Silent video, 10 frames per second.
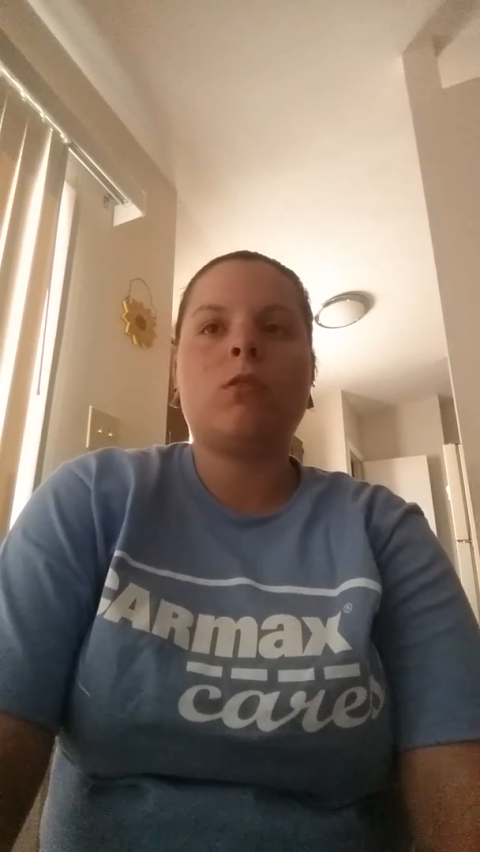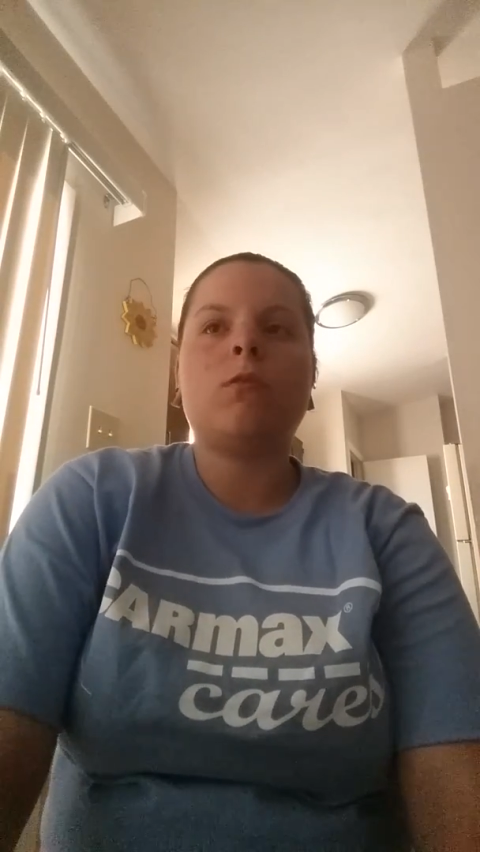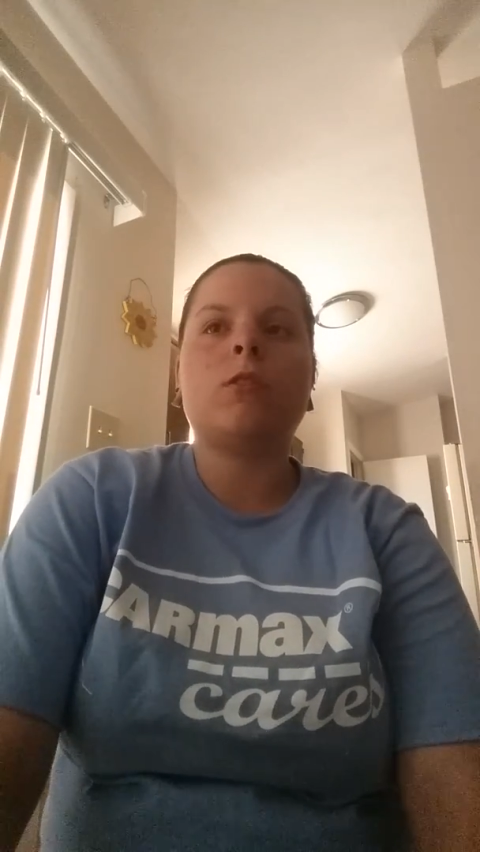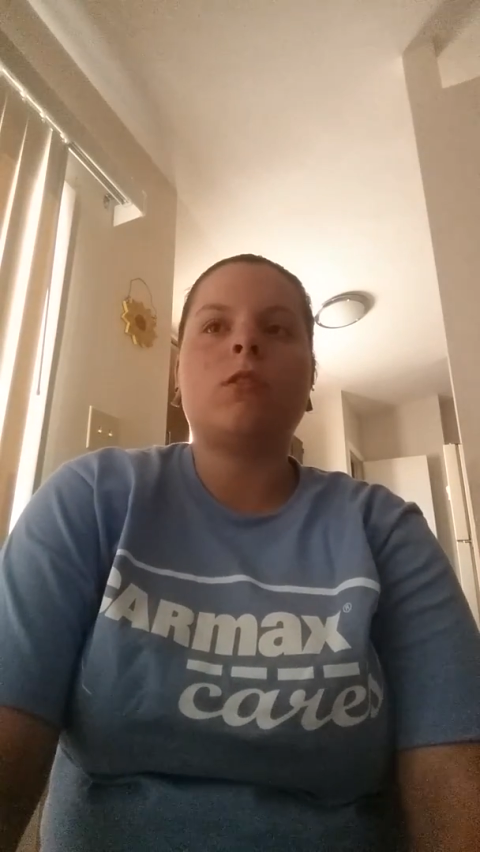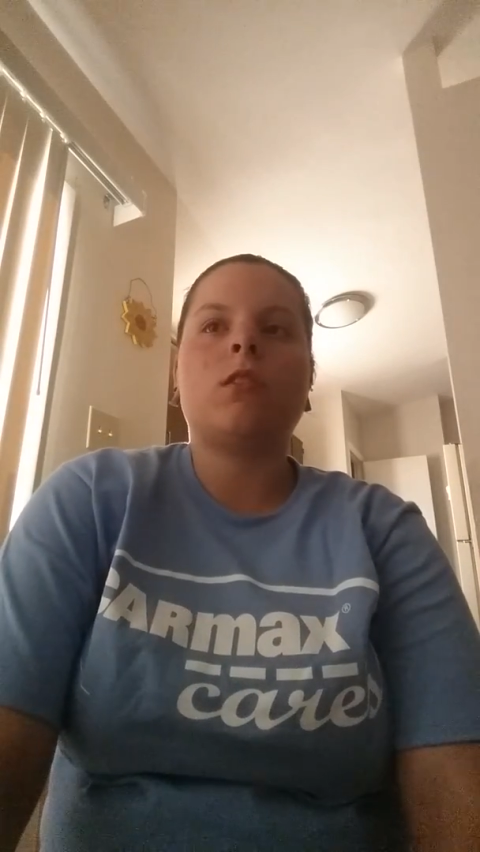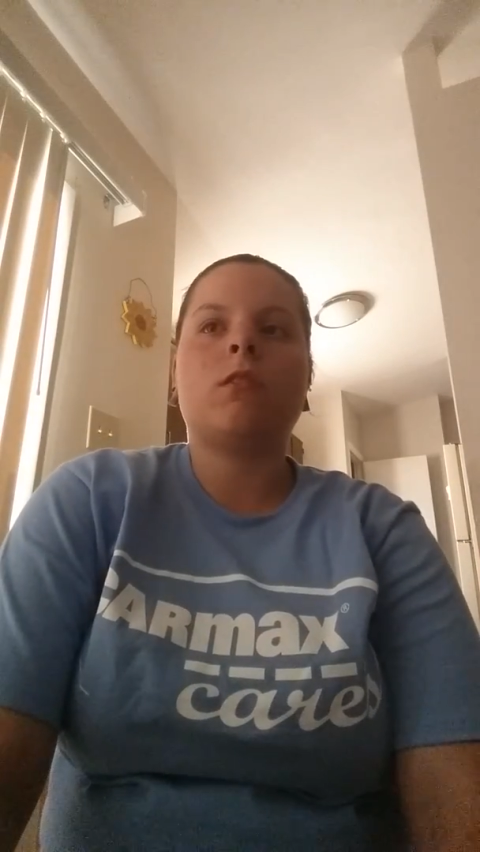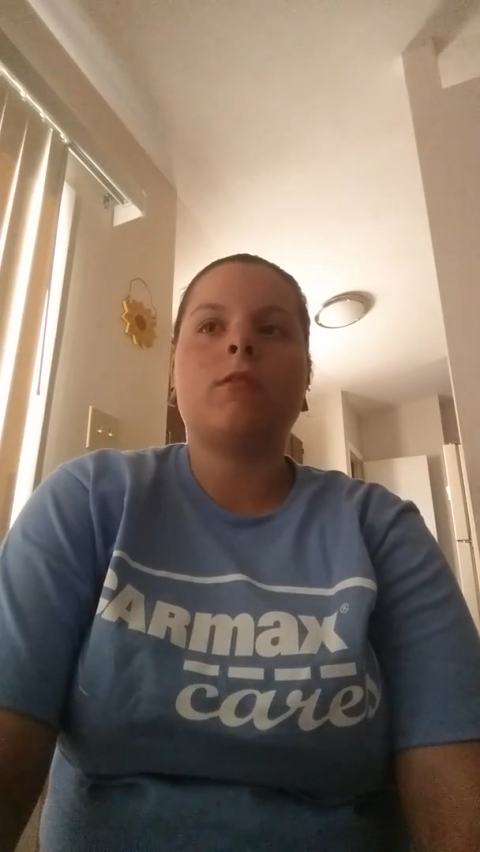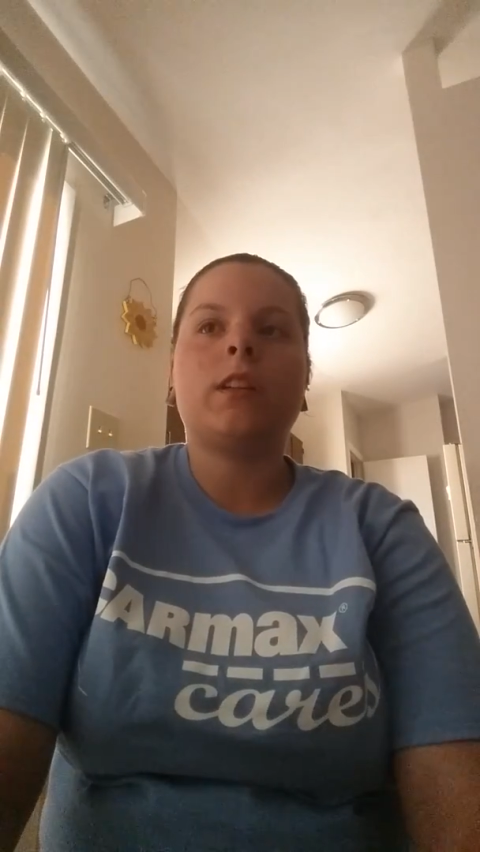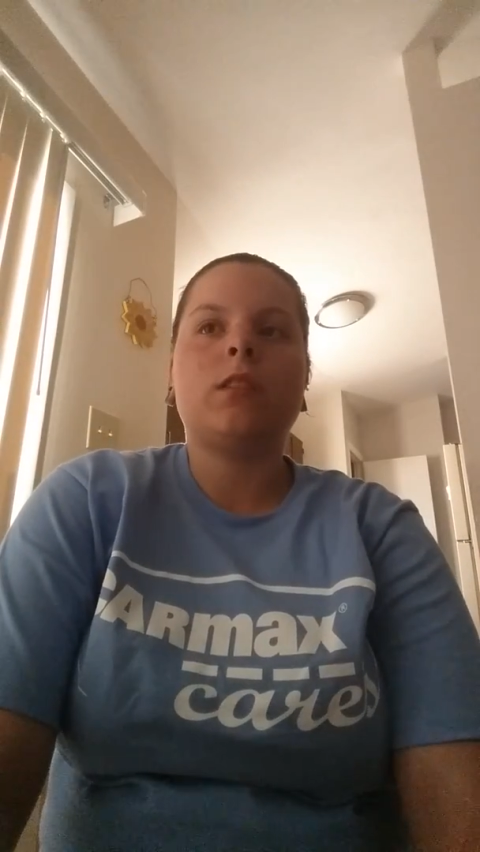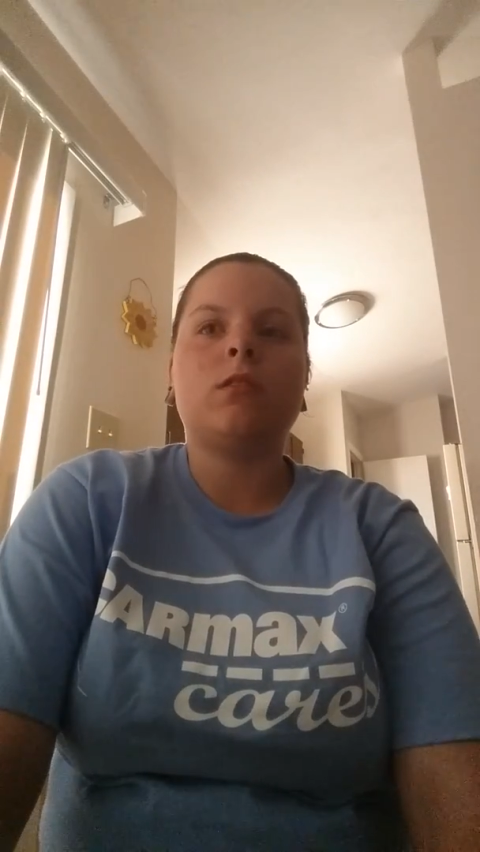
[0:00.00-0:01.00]
over a
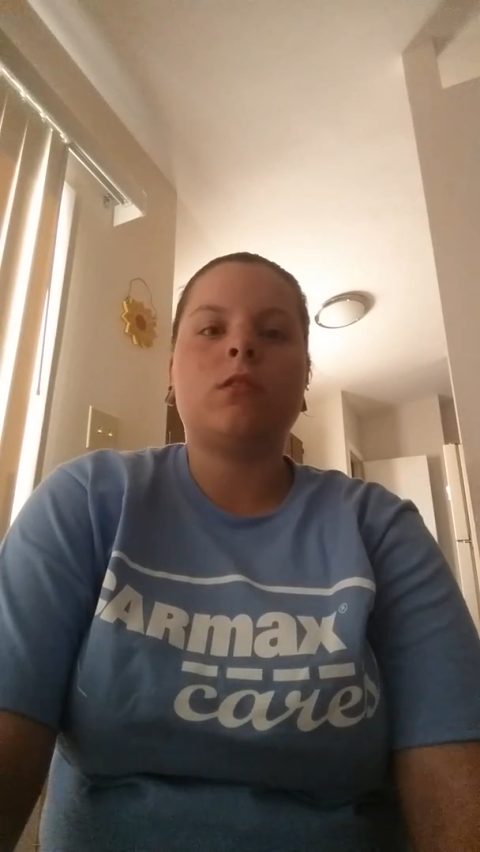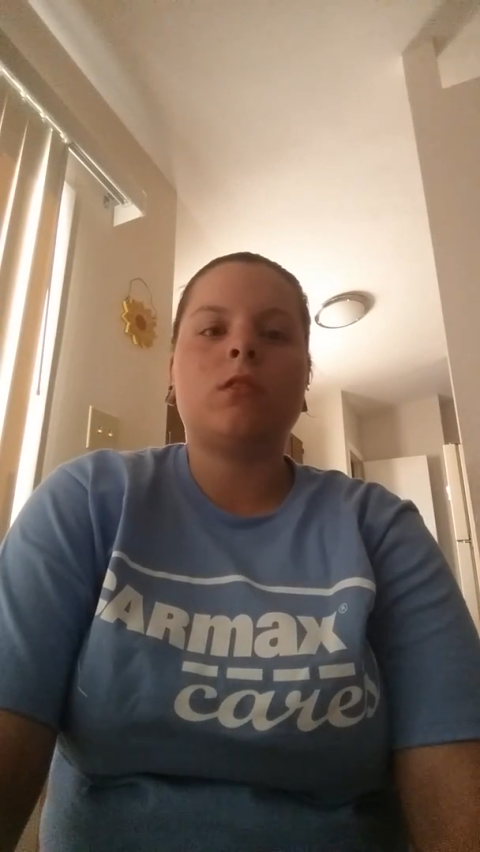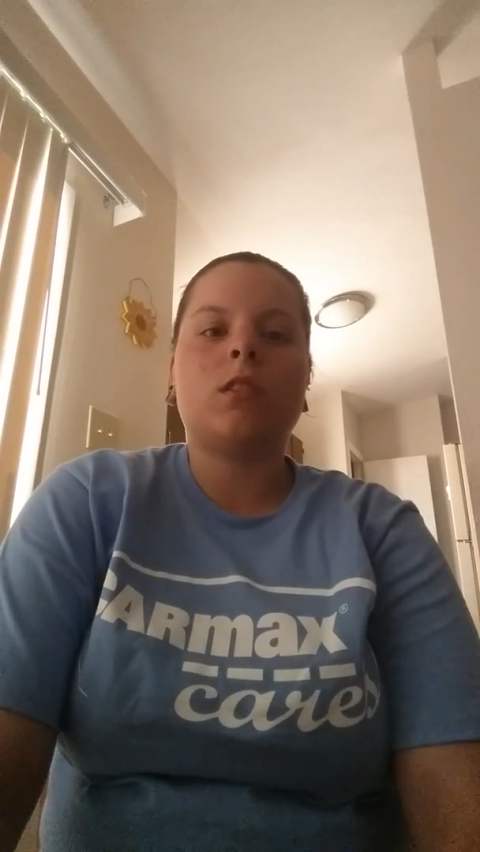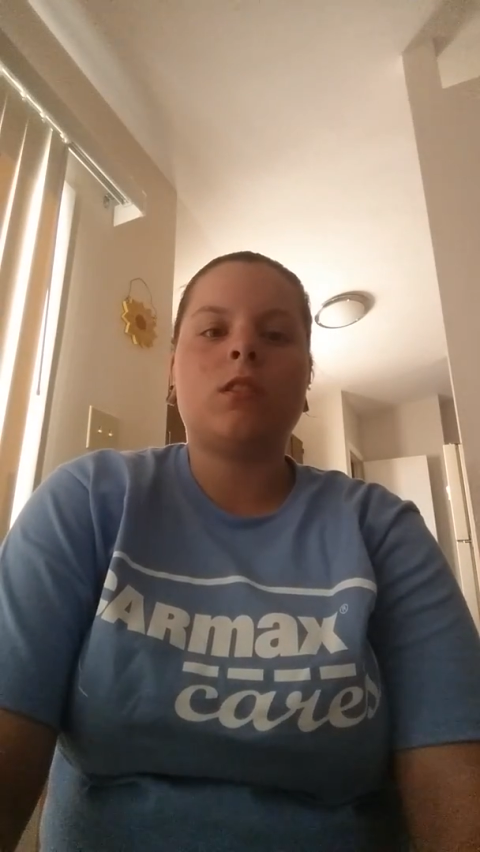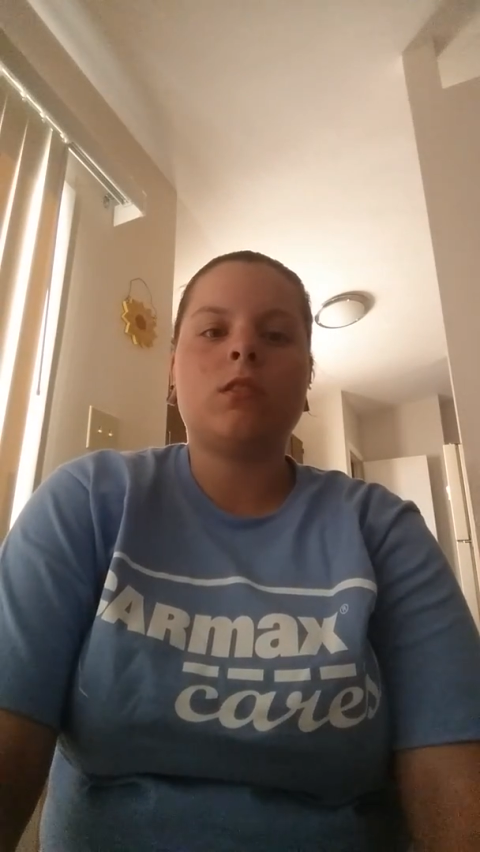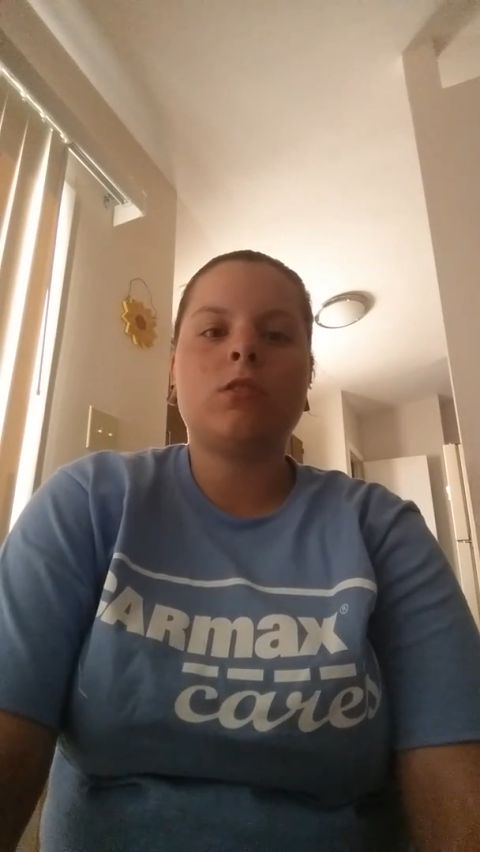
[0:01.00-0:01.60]
regular